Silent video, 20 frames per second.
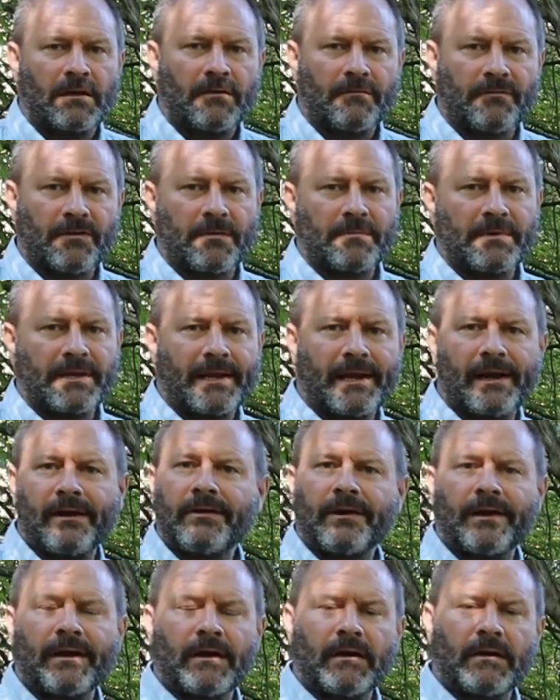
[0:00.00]
from an
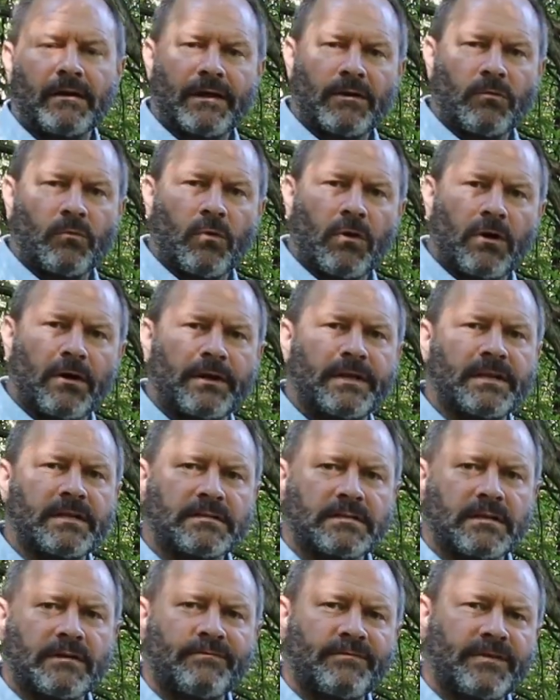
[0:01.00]
area, and one
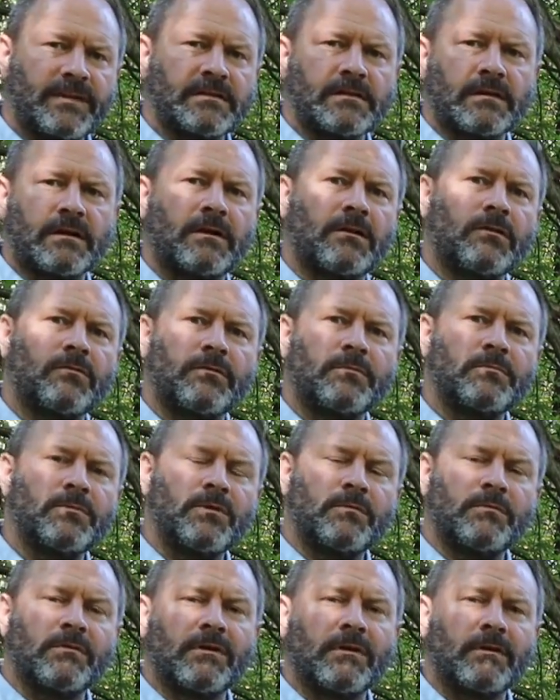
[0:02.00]
is a physical
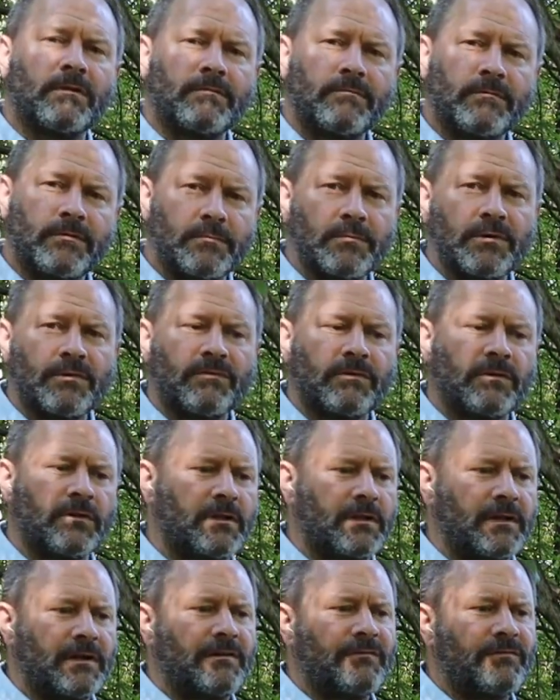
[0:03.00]

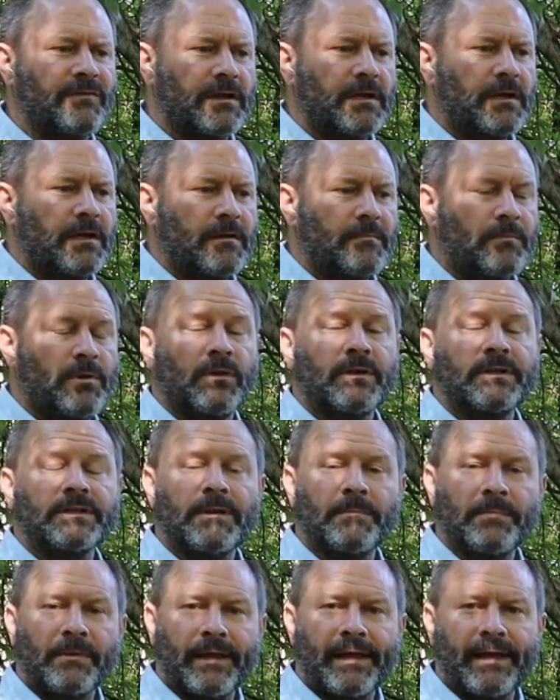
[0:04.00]
removal of
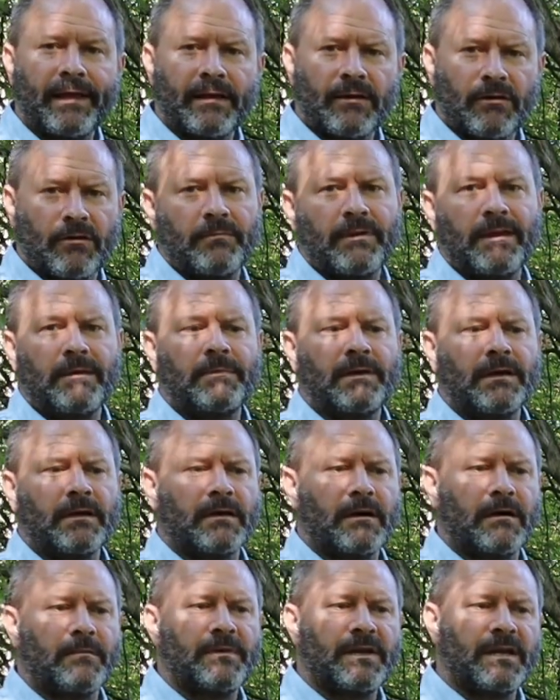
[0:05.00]
pulling the plant, or maybe a
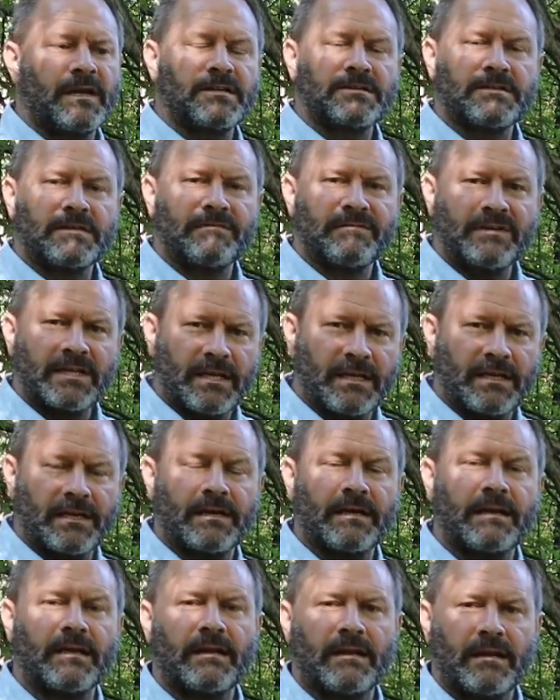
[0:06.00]
combination of
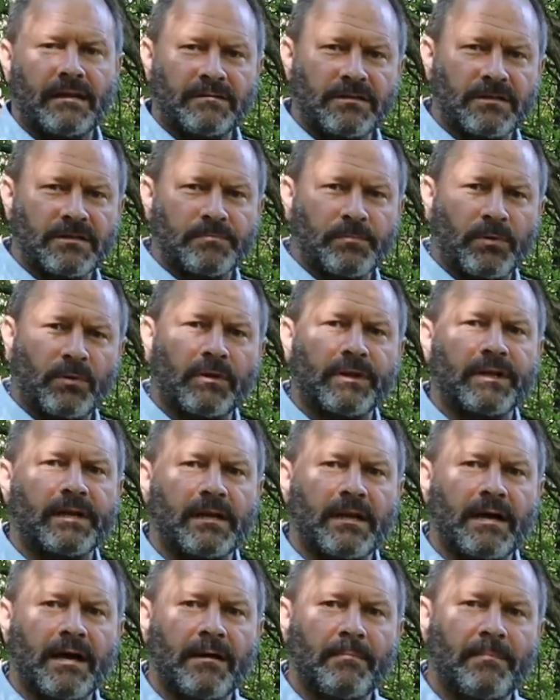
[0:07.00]
digging it and just pulling
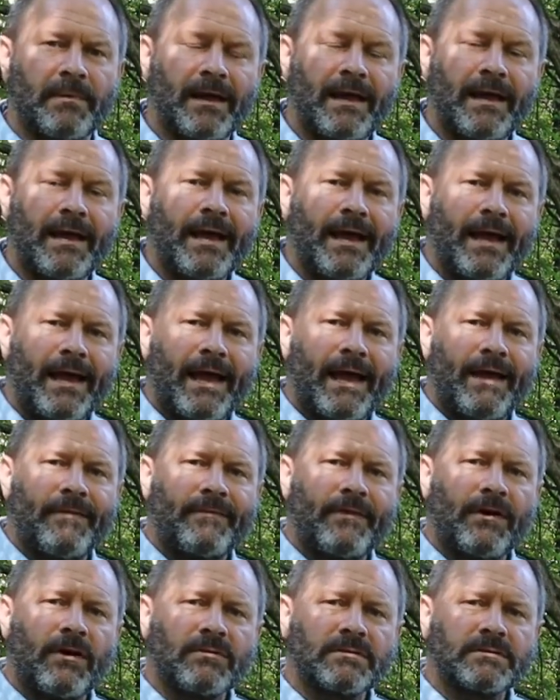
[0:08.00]
it up.
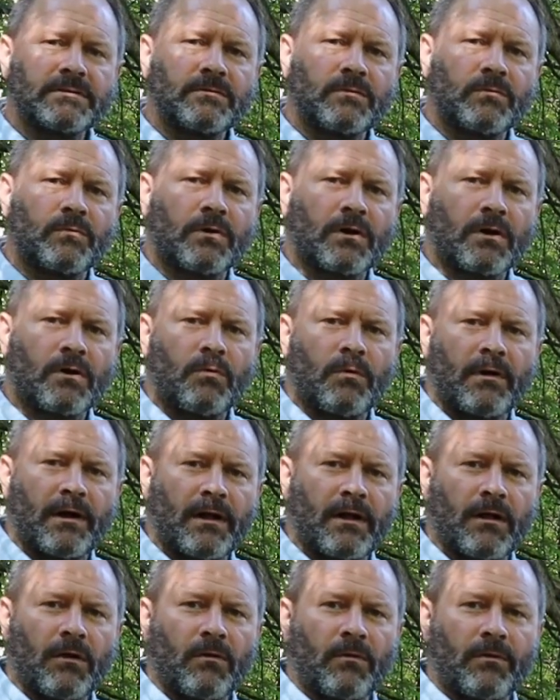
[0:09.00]
And those work
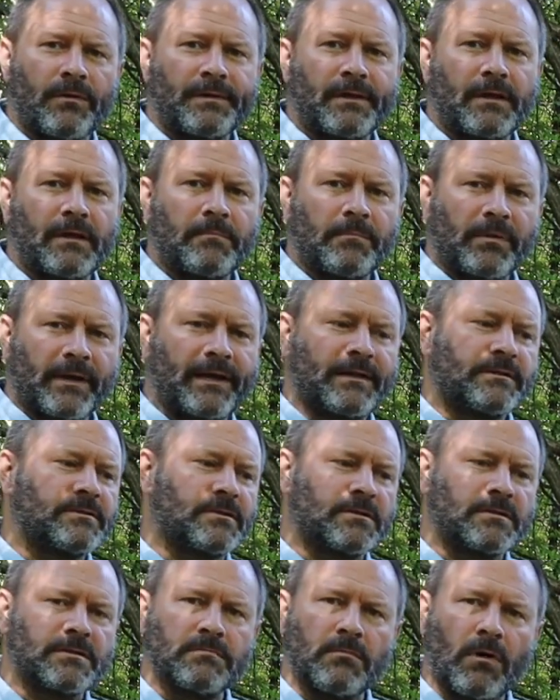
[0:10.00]
well when the
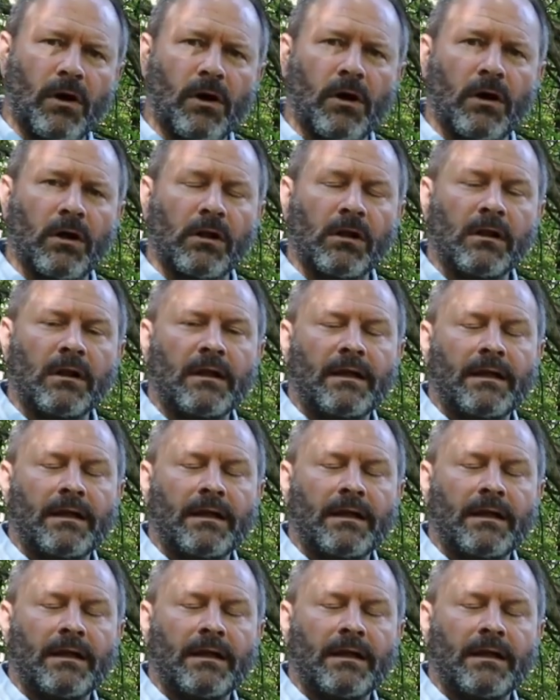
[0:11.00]
plants are small